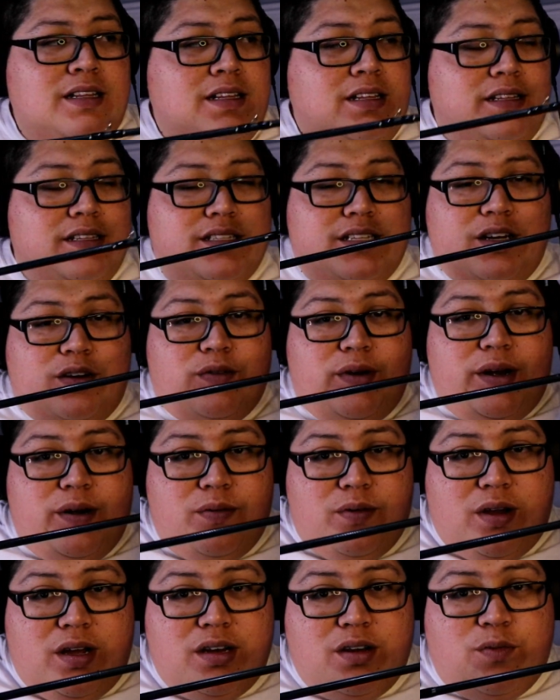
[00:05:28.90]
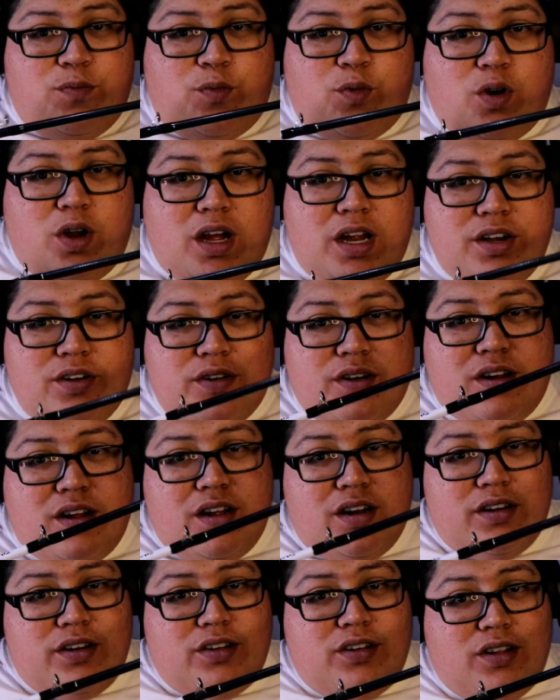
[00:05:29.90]
It's a great rod for under
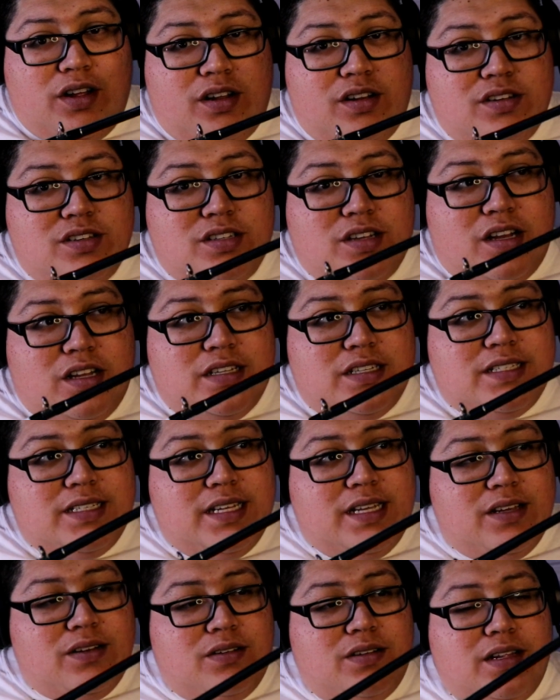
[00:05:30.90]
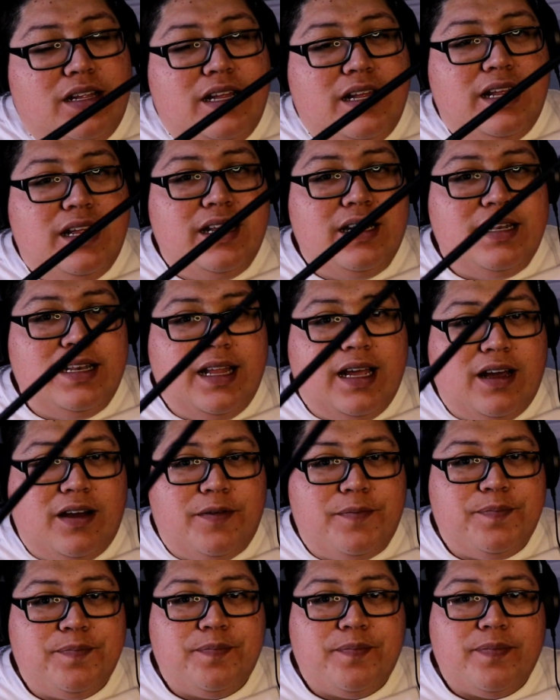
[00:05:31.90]
$100 on sale. Now,
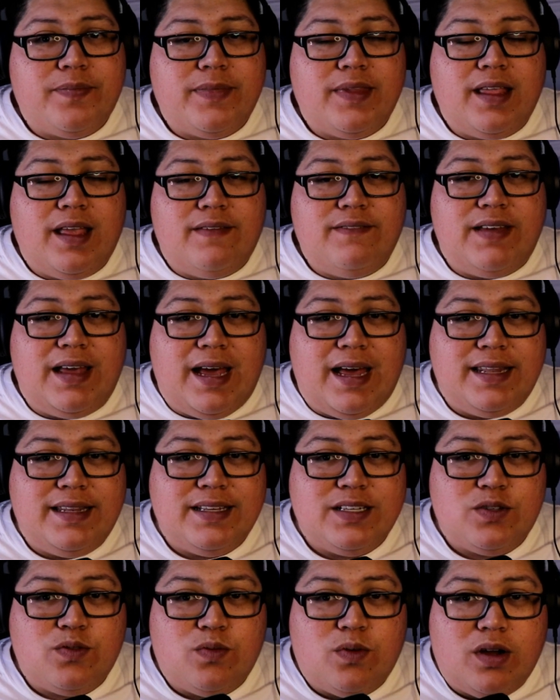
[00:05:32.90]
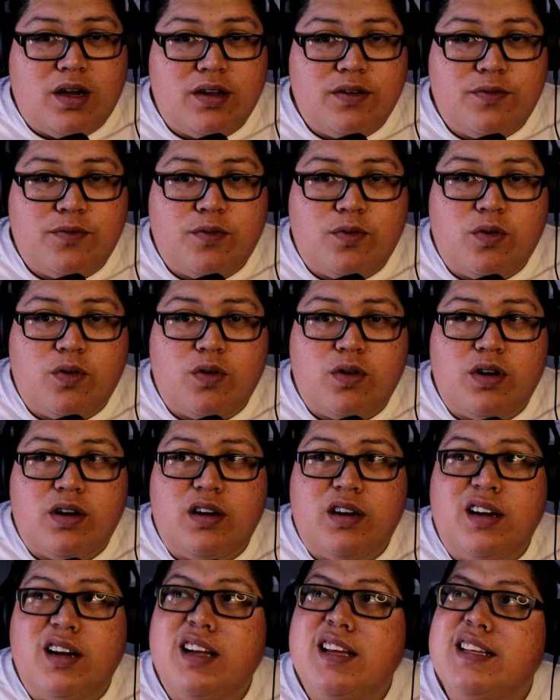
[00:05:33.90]
I've had this rod
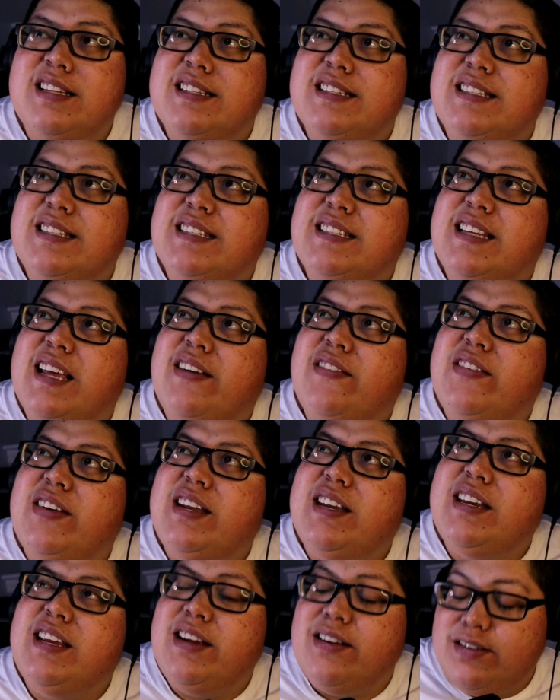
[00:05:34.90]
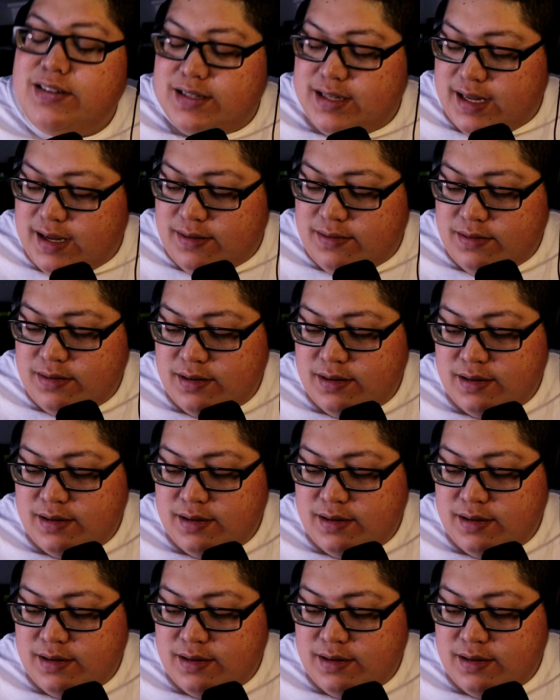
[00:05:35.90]
for 7 years now.